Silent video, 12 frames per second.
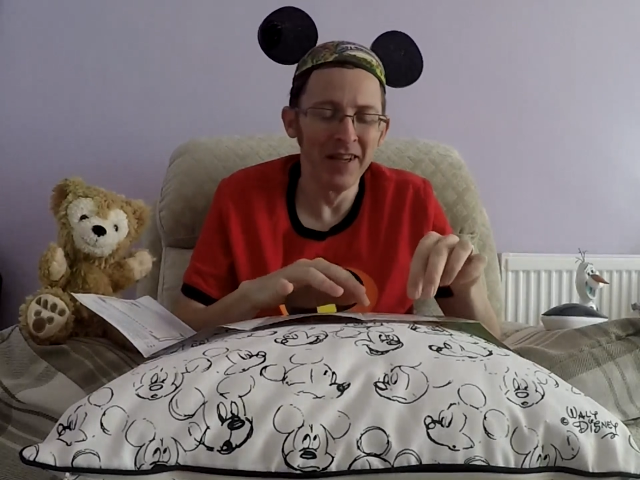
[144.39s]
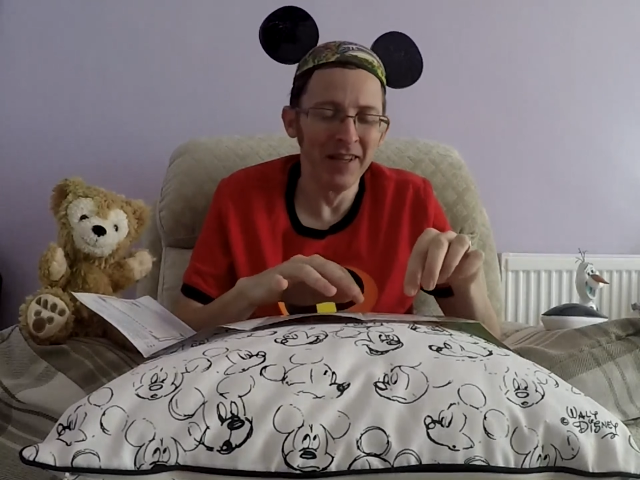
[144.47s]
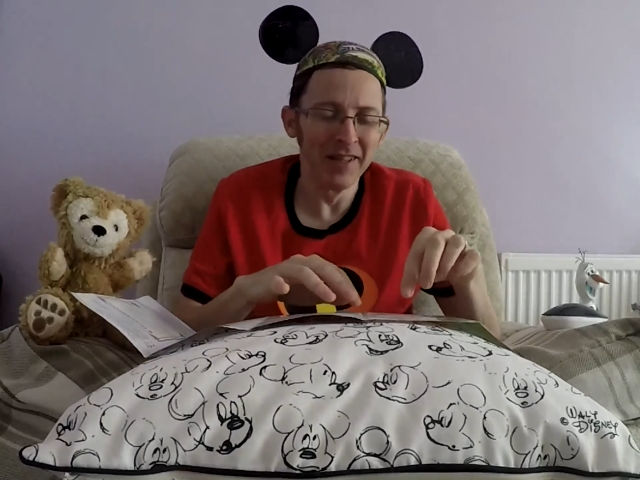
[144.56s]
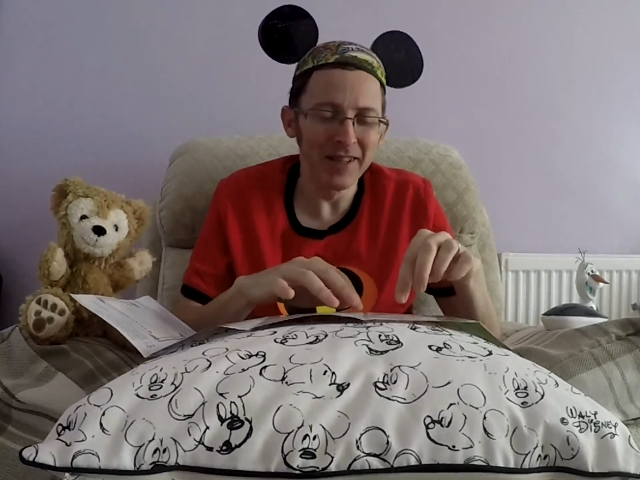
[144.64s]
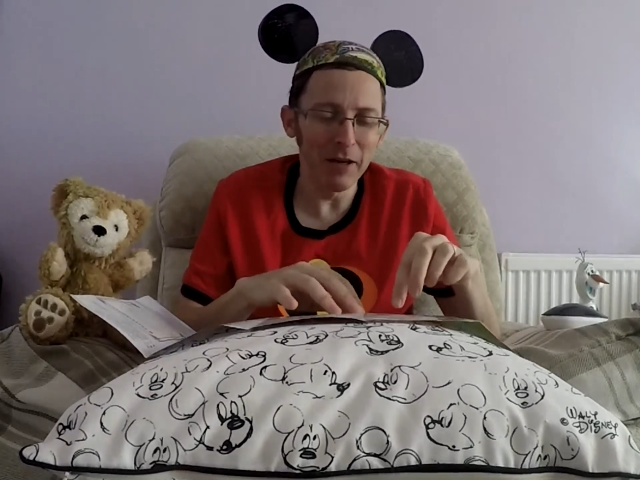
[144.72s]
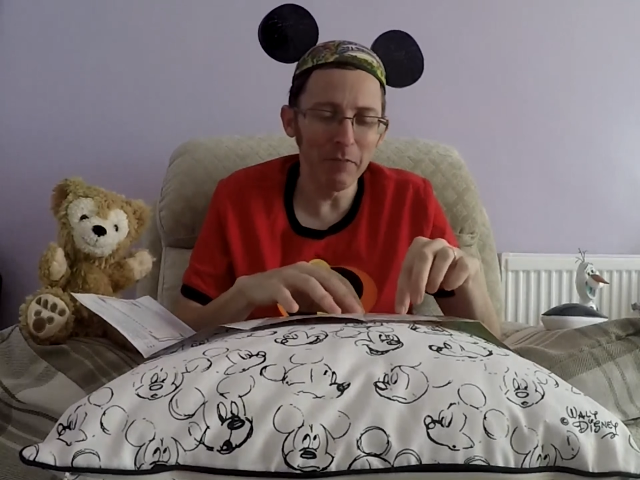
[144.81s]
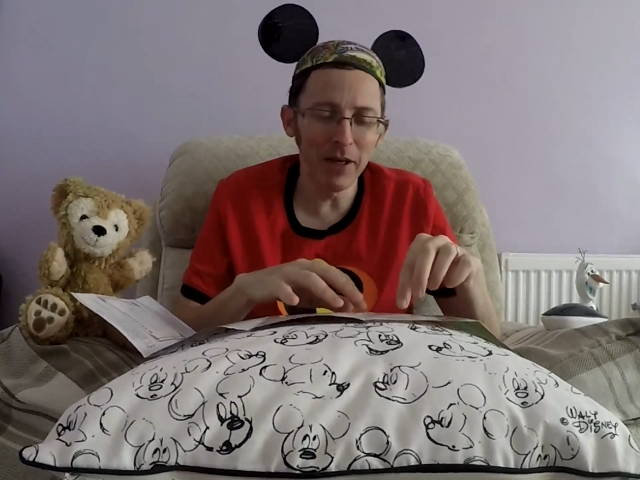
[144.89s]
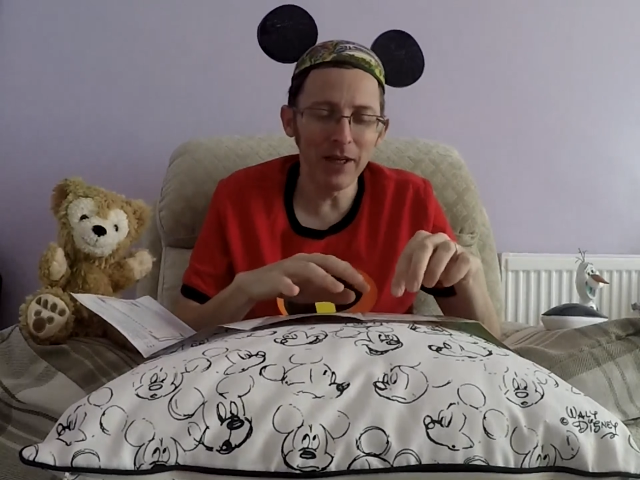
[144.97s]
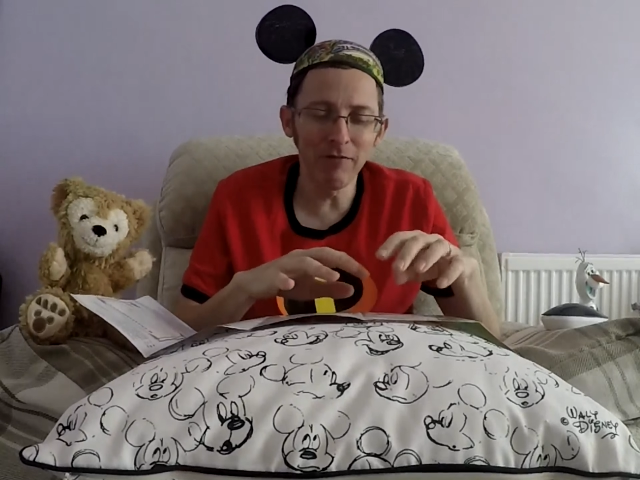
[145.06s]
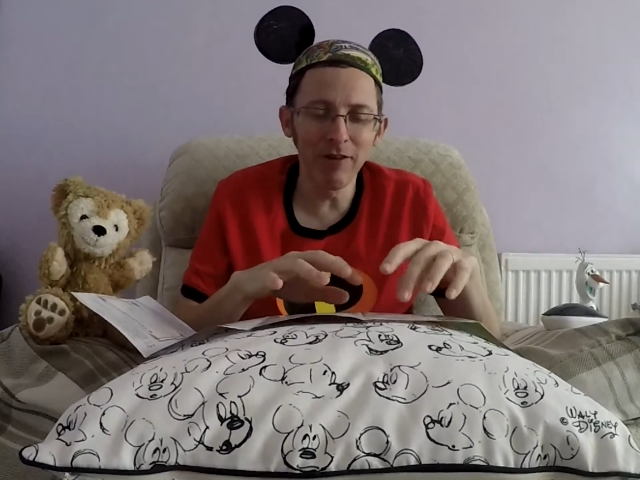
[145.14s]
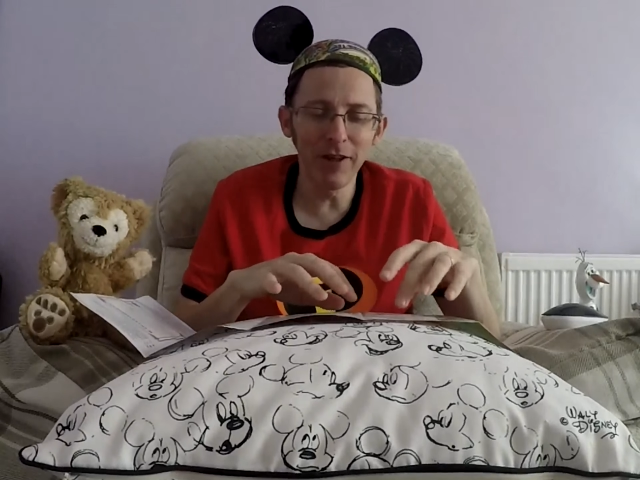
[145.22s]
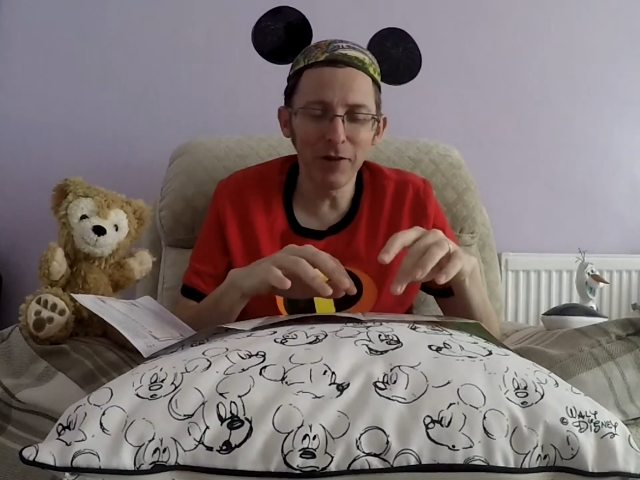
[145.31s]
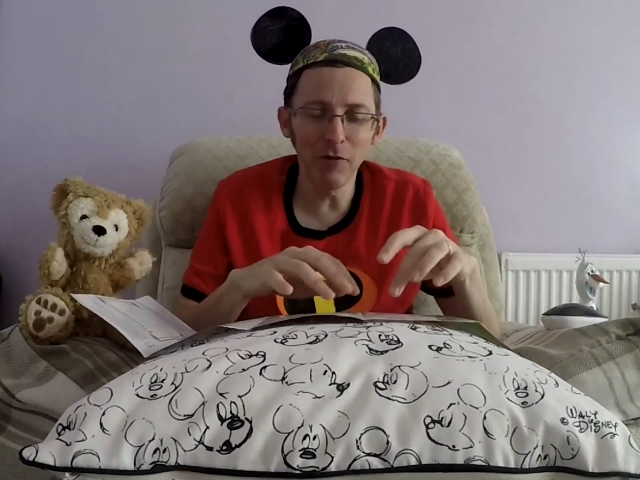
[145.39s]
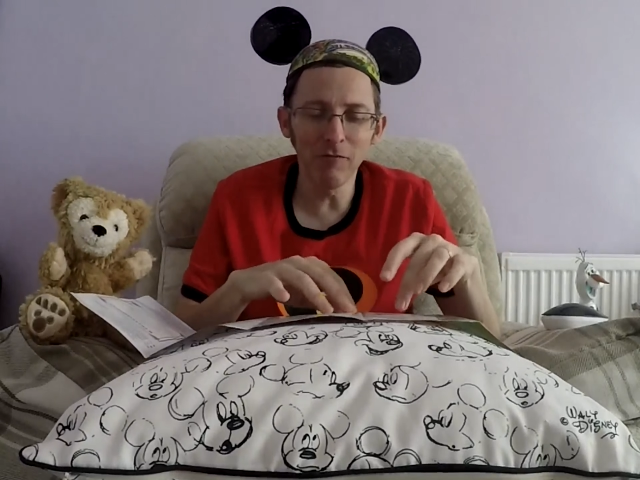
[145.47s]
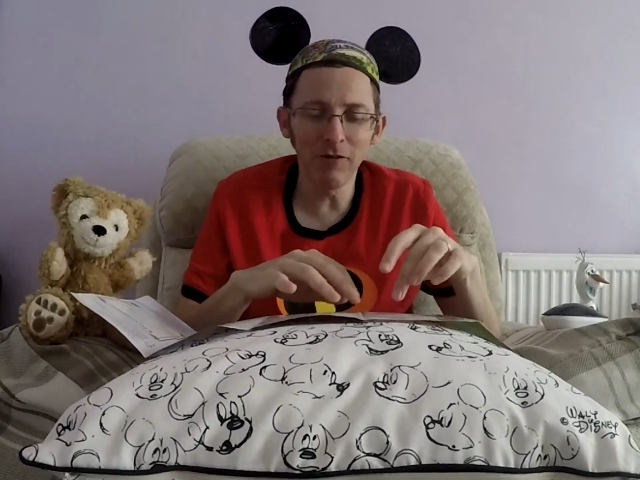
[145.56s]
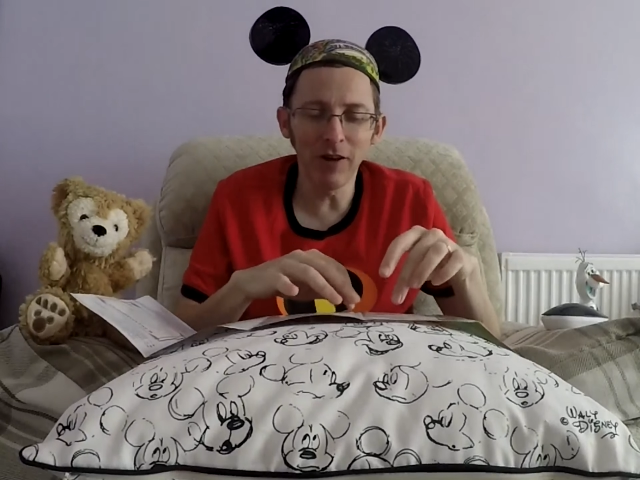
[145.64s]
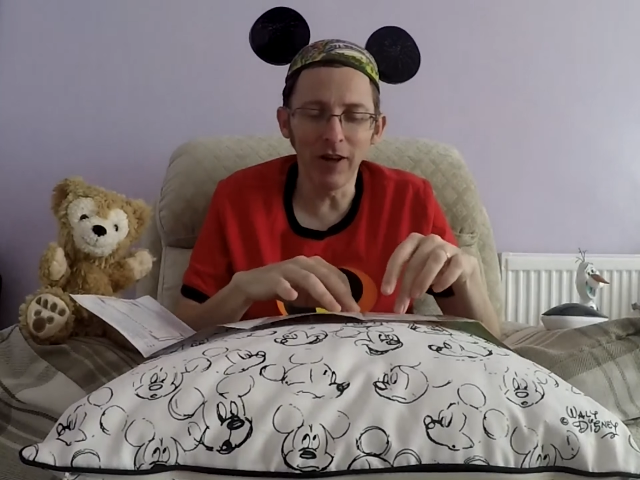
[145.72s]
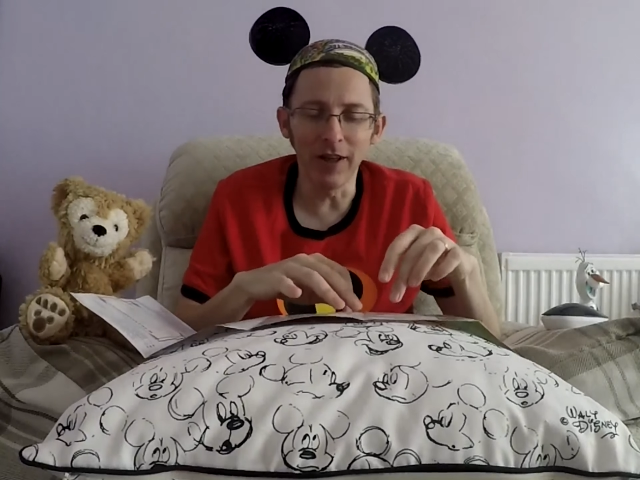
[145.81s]
So, but it's a really cool
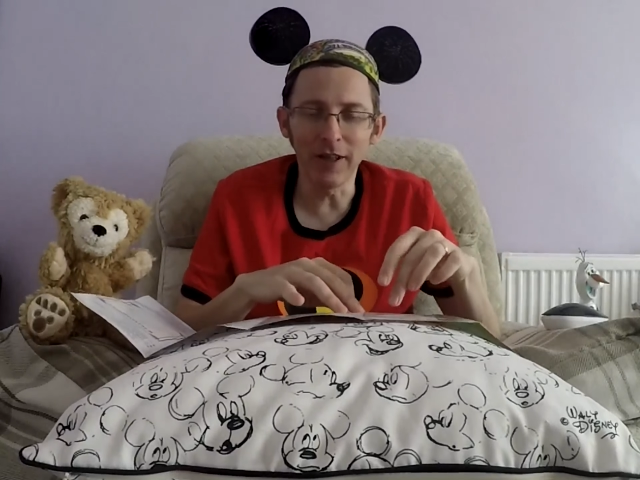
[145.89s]
ride.